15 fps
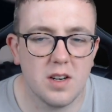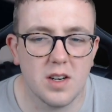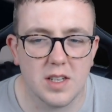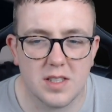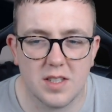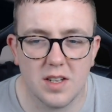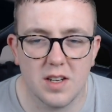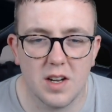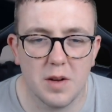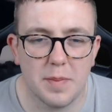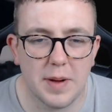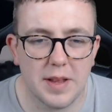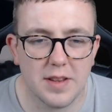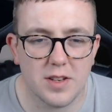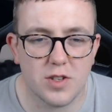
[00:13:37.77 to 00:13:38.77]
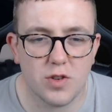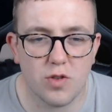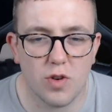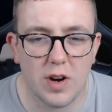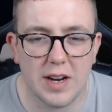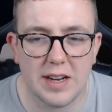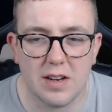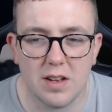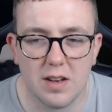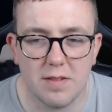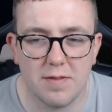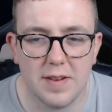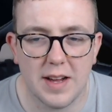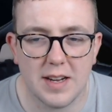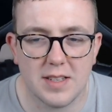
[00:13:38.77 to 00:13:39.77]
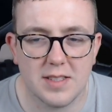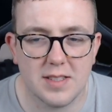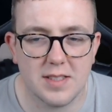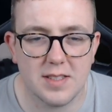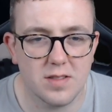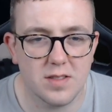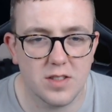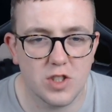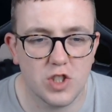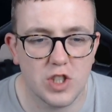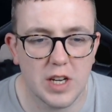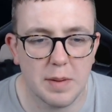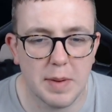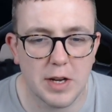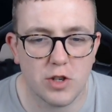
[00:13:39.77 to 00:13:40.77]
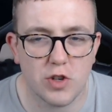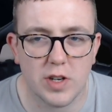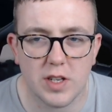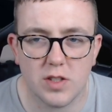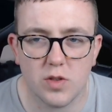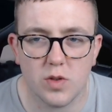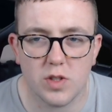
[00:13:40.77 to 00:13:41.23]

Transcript: I don't know about the triangle effects. Geometric sort of